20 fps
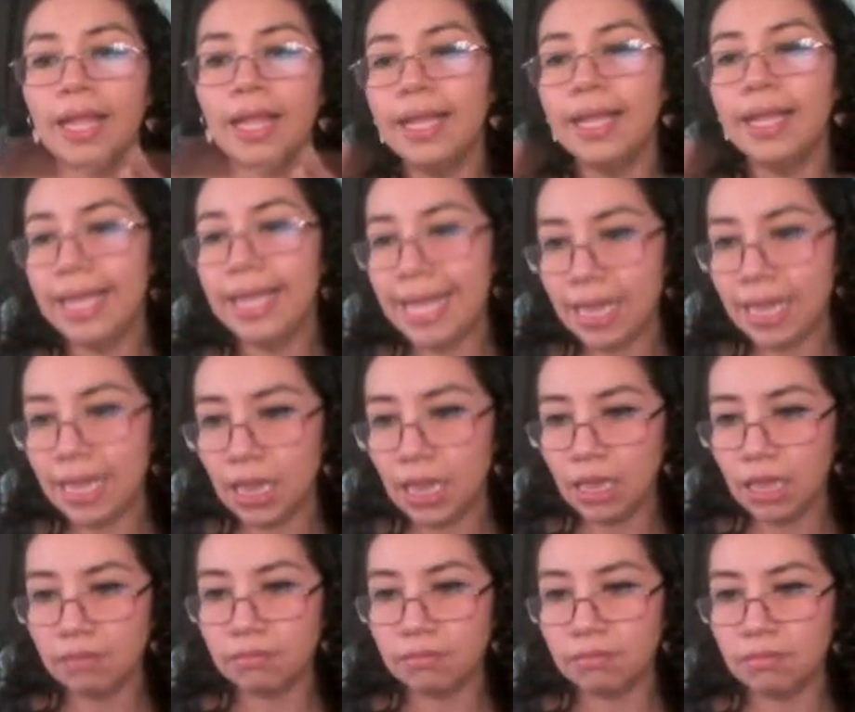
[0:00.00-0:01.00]

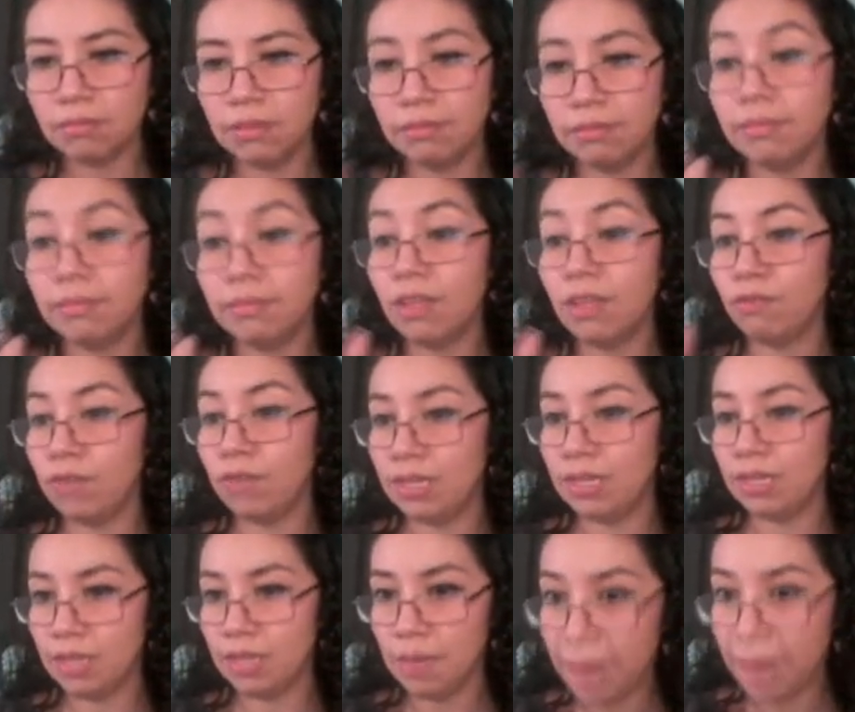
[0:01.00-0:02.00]
little,
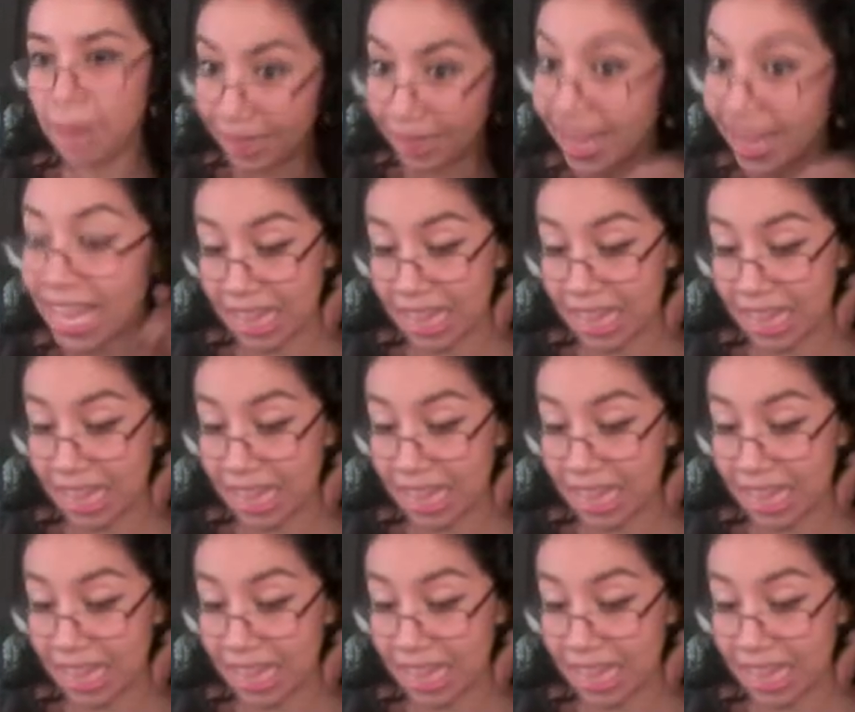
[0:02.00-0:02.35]
difícilmente,